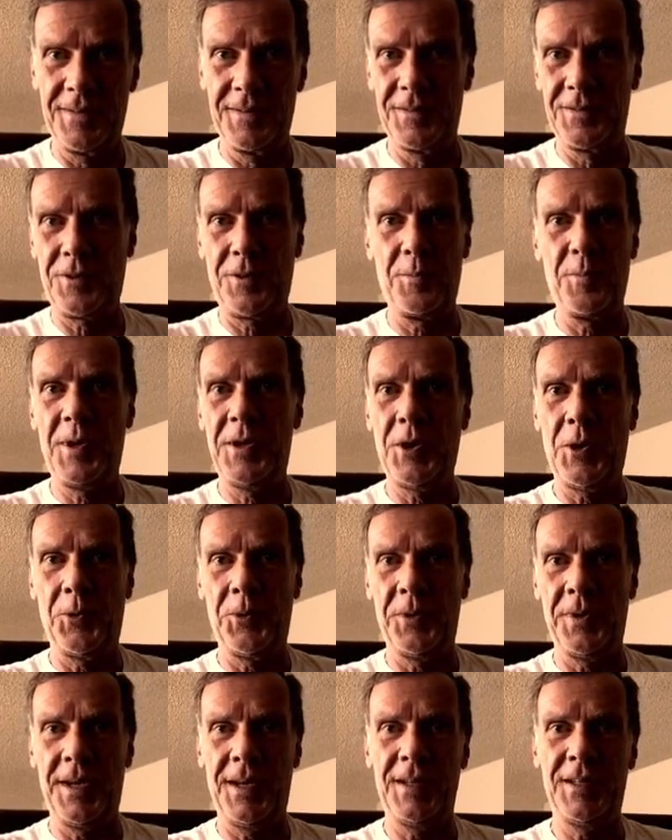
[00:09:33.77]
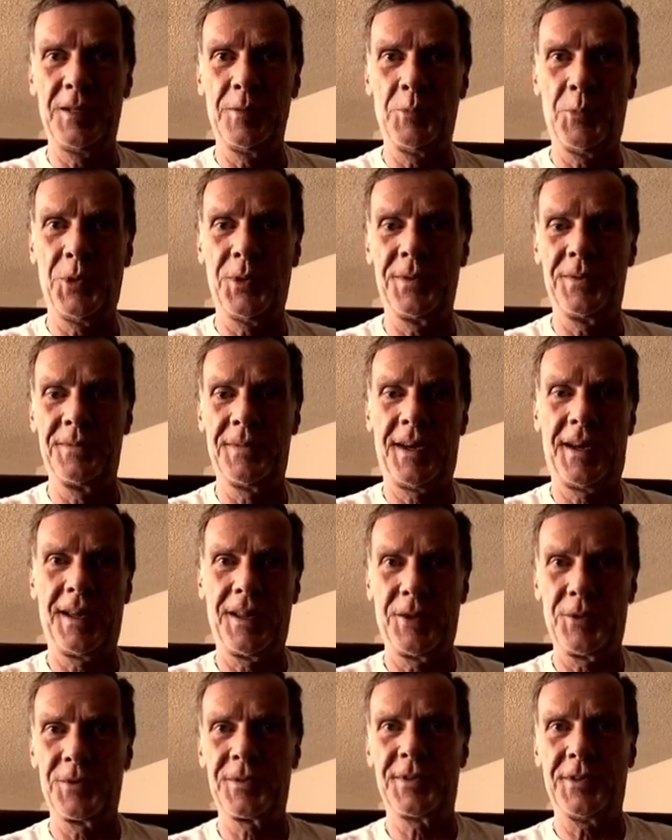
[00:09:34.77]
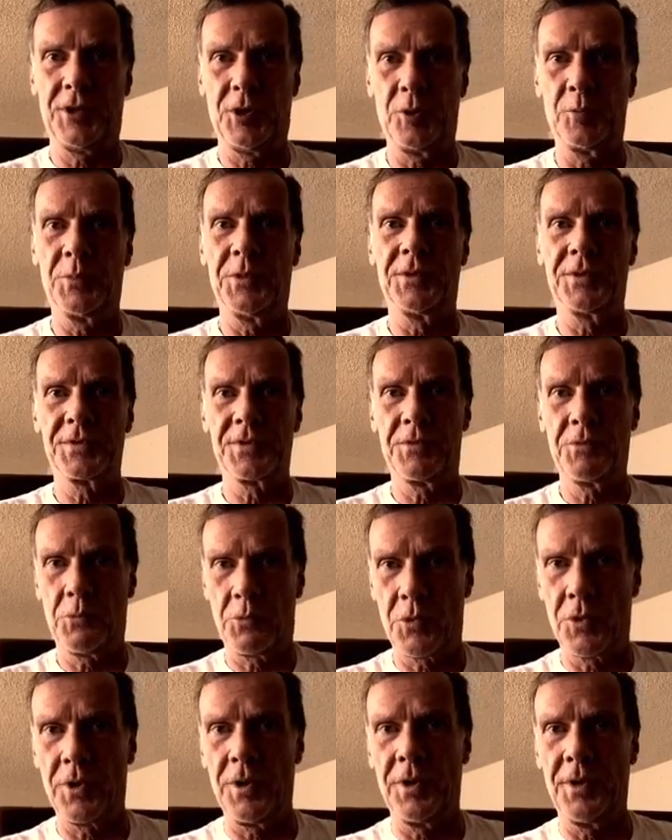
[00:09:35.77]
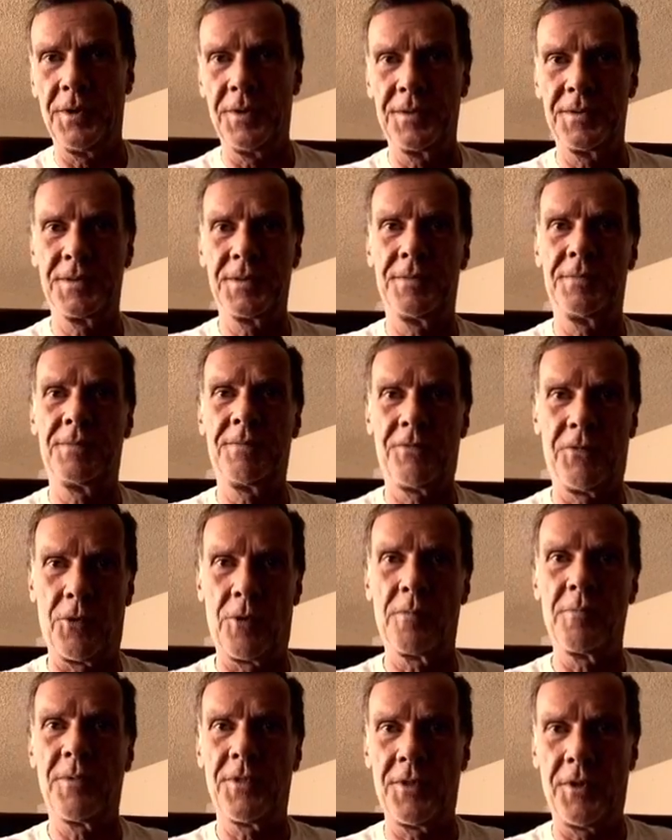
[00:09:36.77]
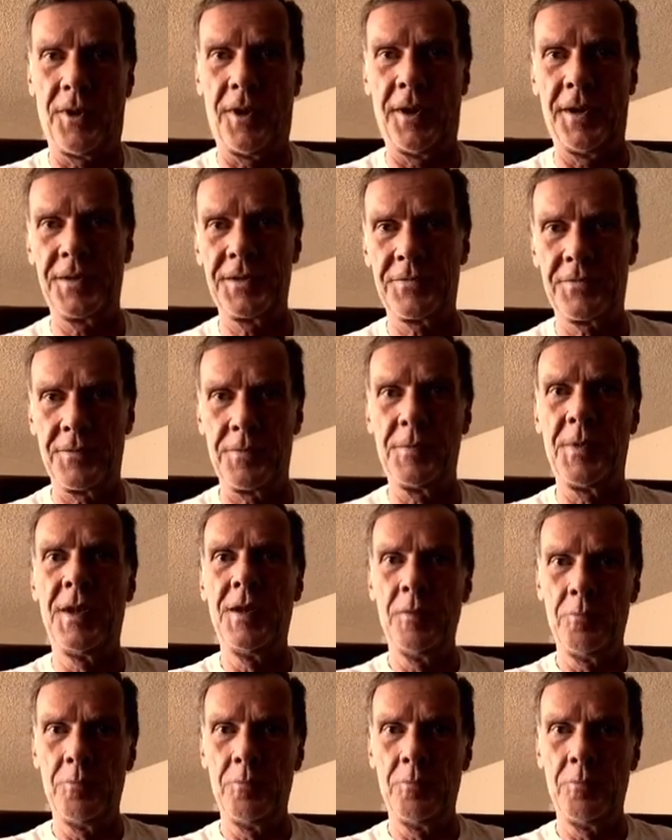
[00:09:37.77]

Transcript: So there'll be no need to put together syllables and words and form thoughts from